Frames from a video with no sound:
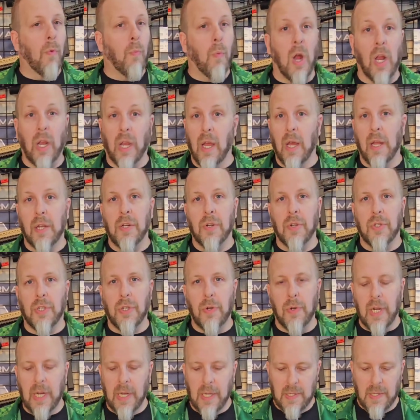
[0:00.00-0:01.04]
or what gun you're
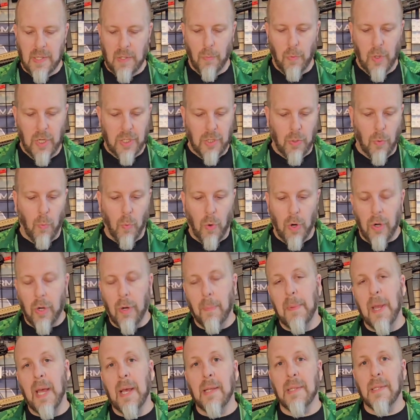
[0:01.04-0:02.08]
shooting as to which will work
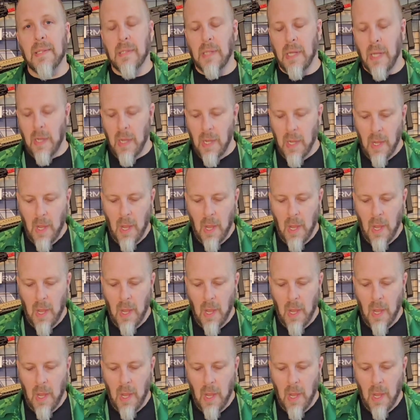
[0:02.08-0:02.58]
best.